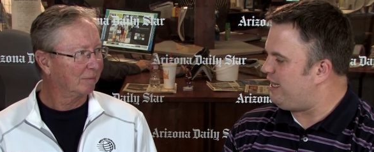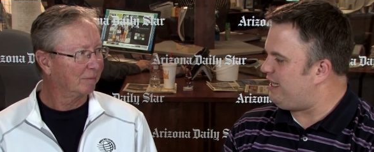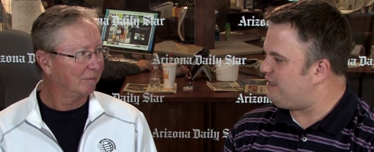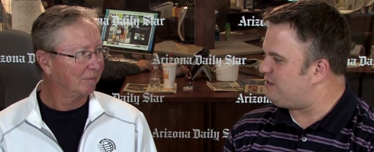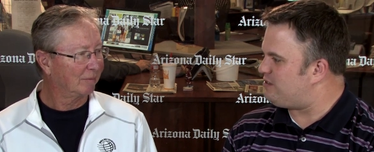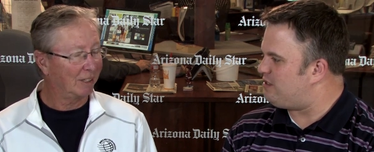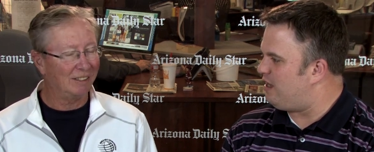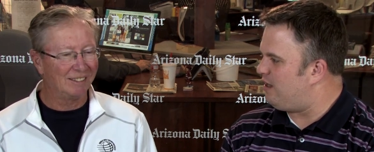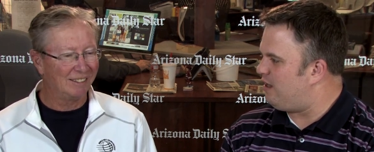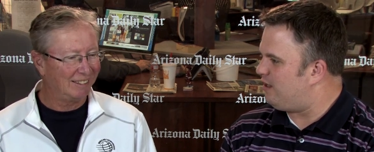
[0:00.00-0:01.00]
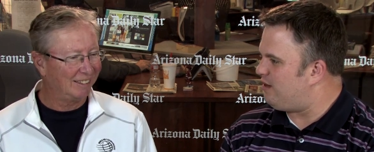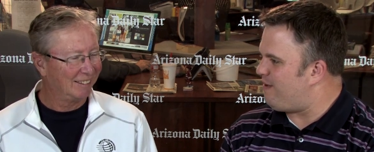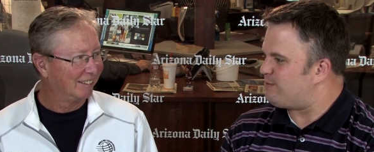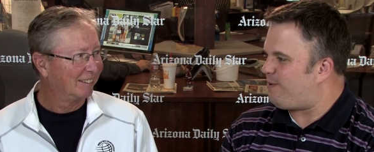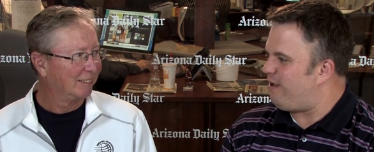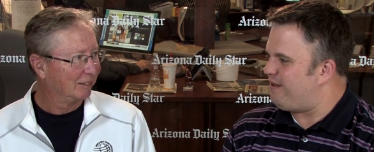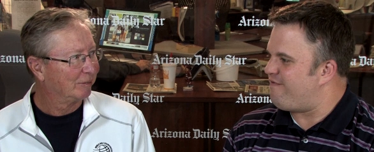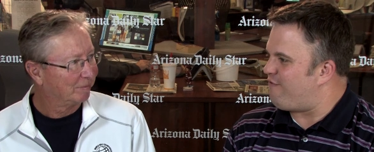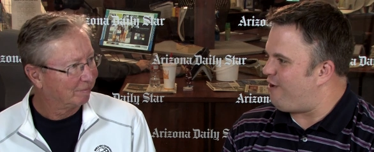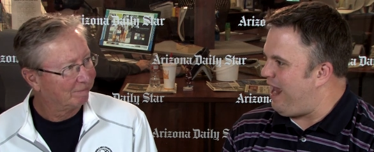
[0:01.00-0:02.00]
Speaker 1: he's the best player
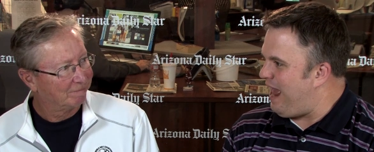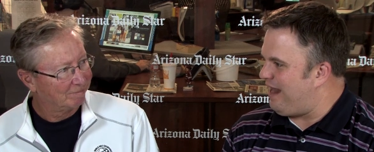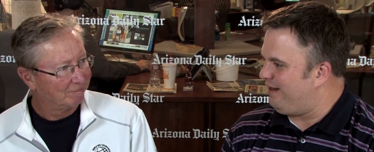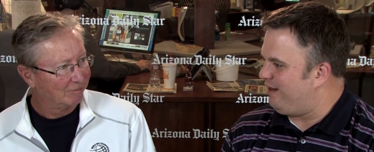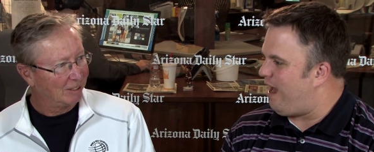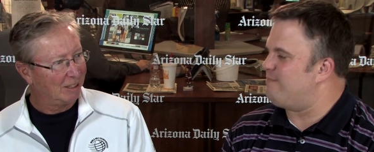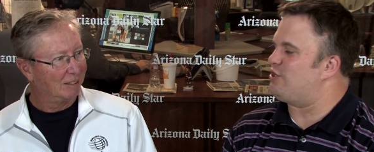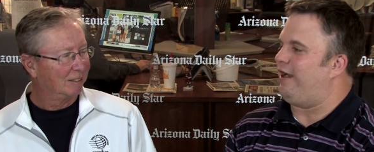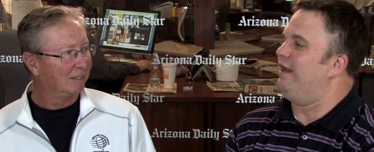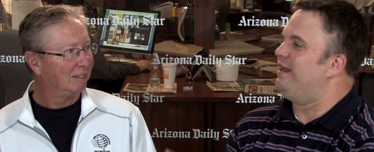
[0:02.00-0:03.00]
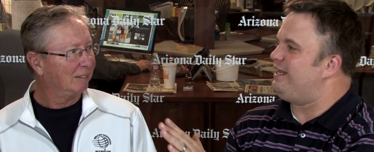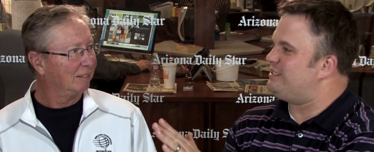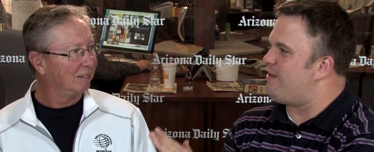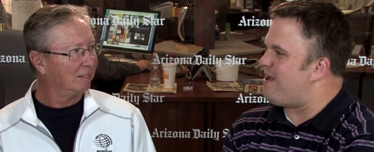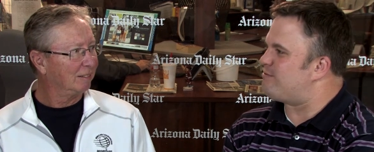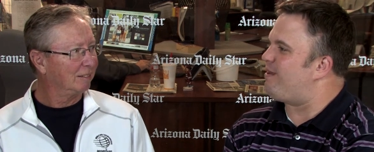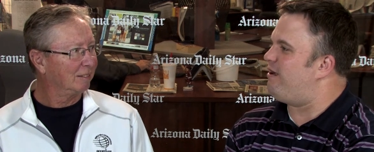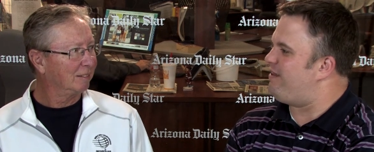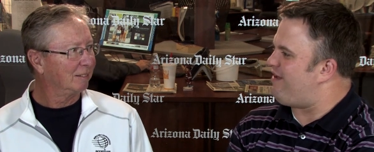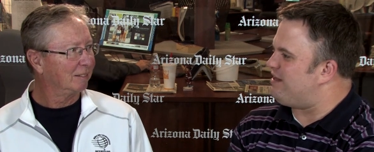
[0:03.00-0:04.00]
they've ever had. I'm sorry, he's the best
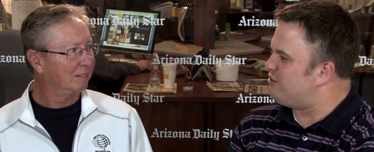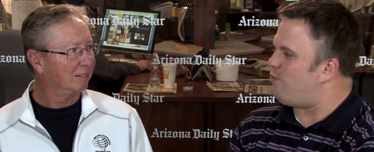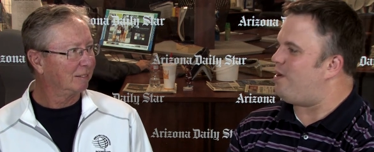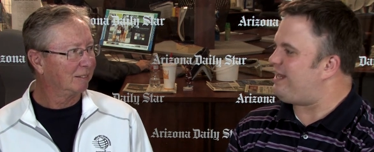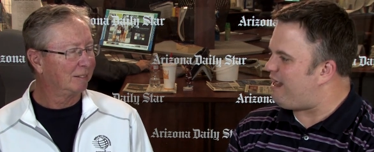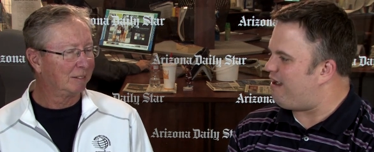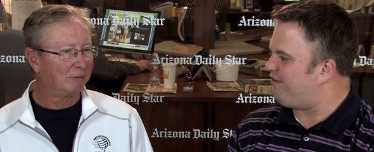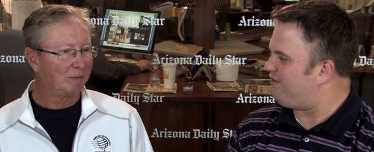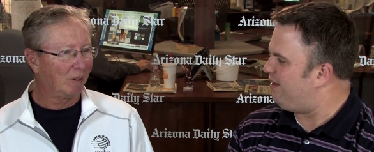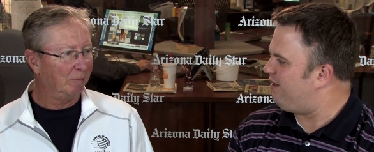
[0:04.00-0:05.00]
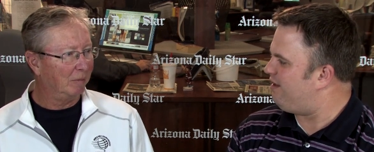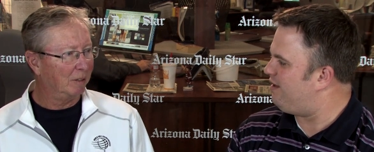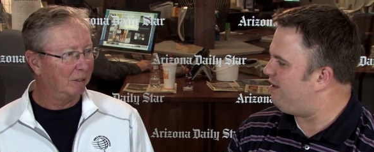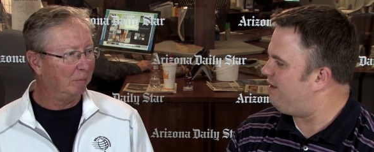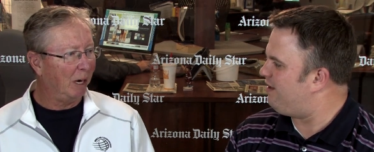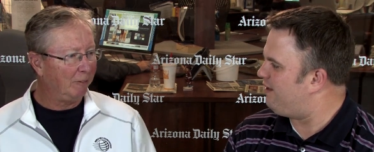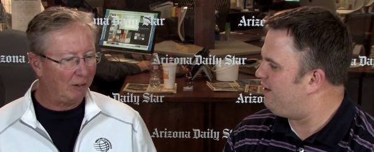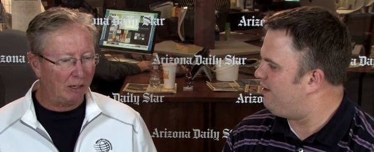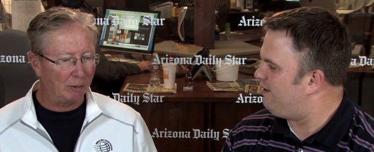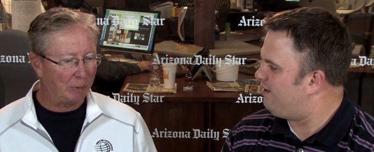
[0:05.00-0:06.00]
player they've had in 20 years. My
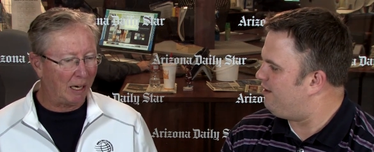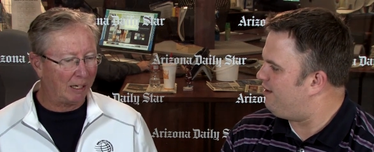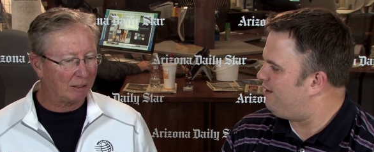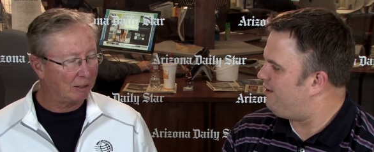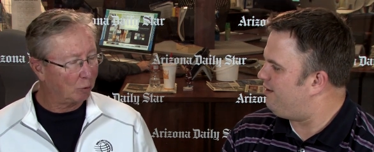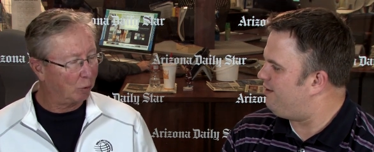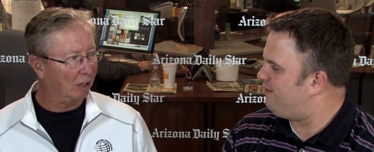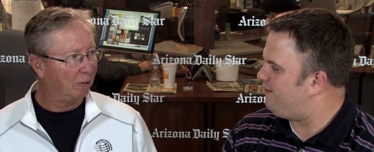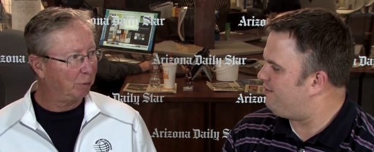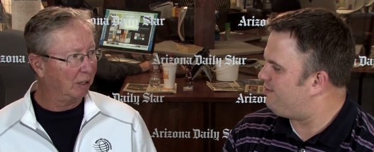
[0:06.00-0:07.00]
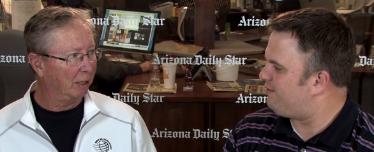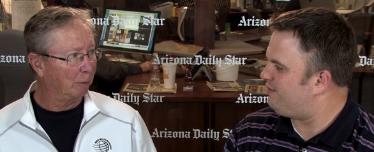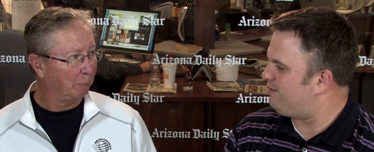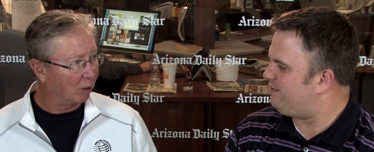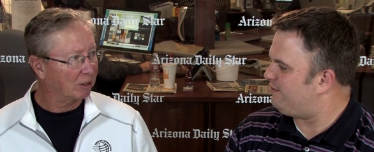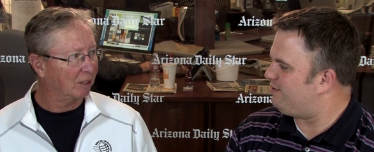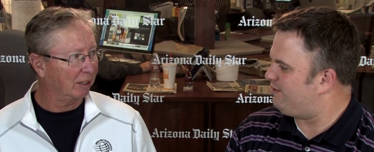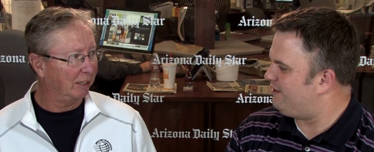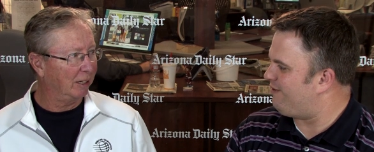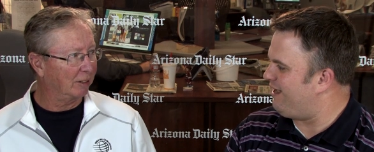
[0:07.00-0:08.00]
favorite
Speaker 2: Pac 12 player
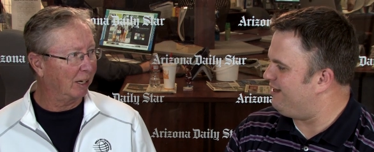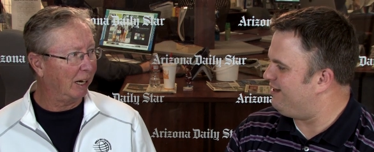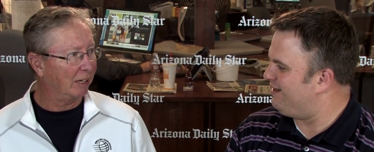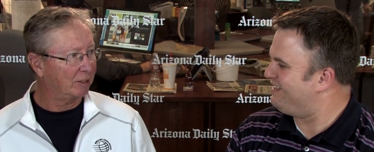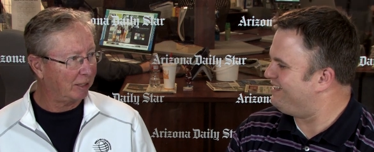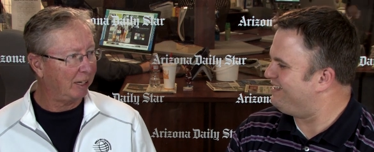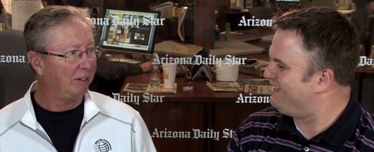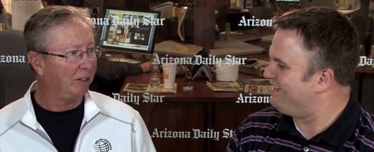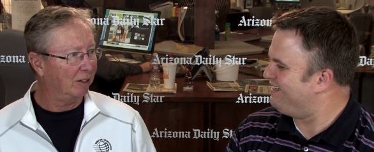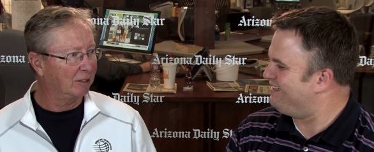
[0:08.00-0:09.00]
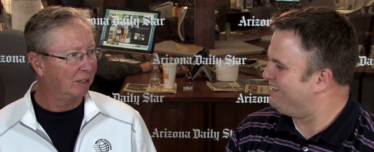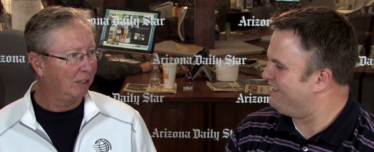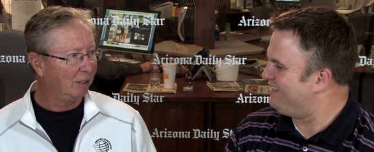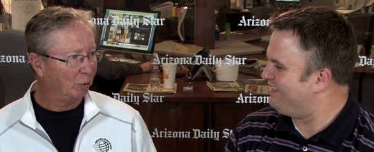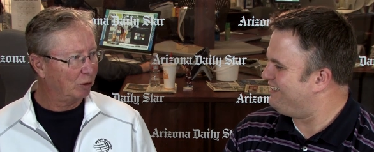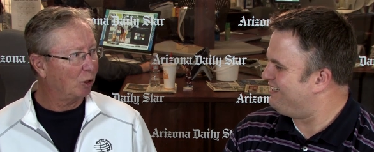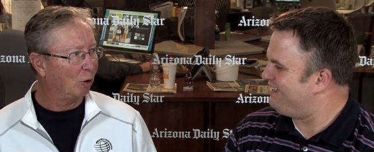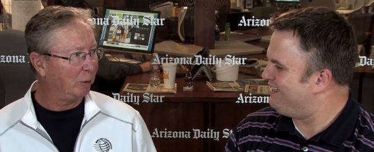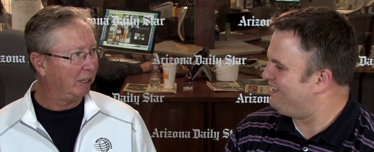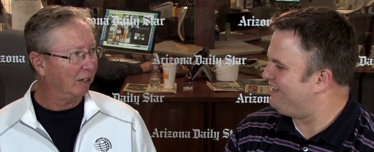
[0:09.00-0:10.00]
personally in the last 10 years was
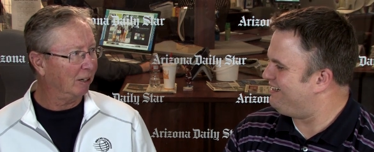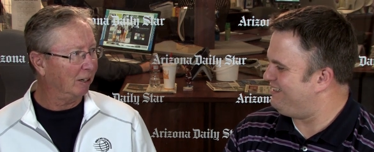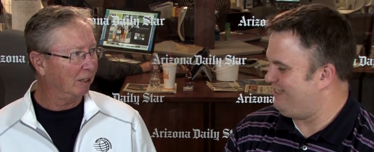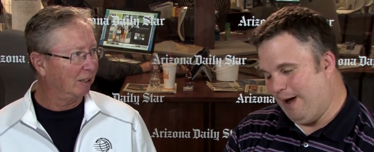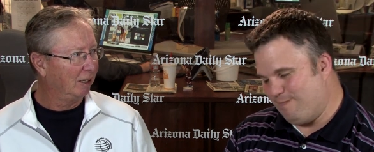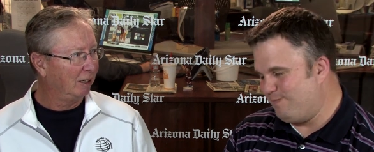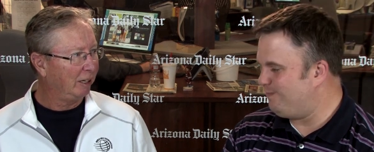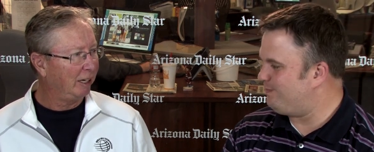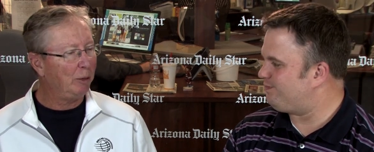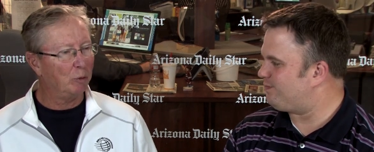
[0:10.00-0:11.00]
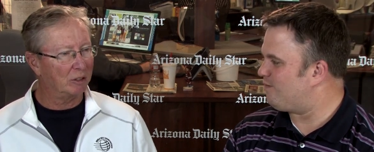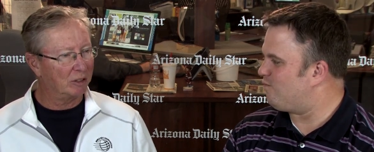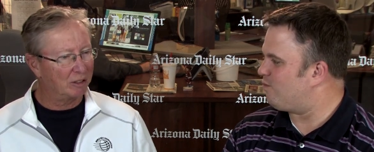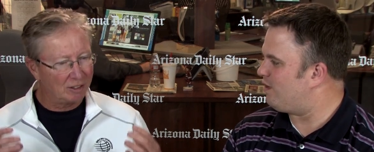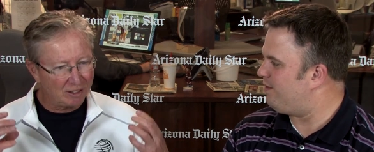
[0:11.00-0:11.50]
Toby Gerhart. Yep. He was